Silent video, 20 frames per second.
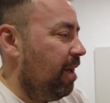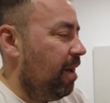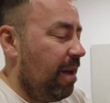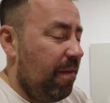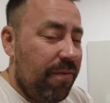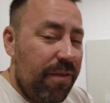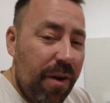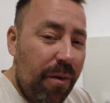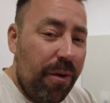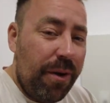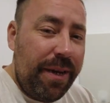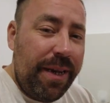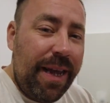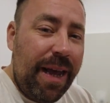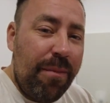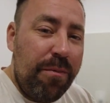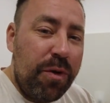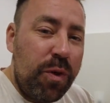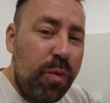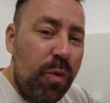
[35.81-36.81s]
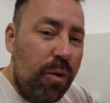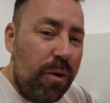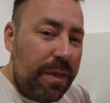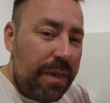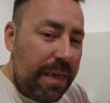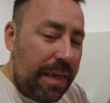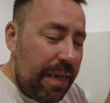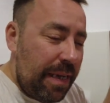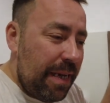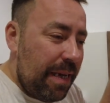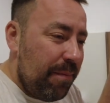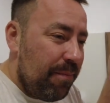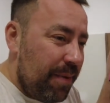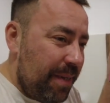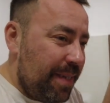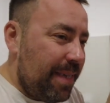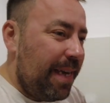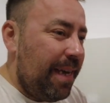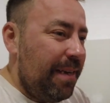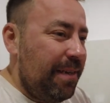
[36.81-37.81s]
I have no idea how much water,
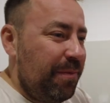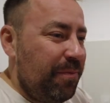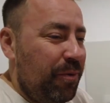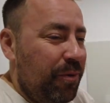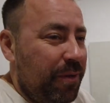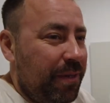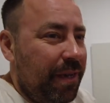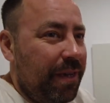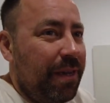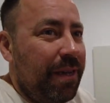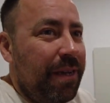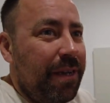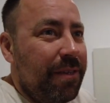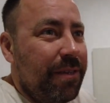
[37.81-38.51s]
but take some water.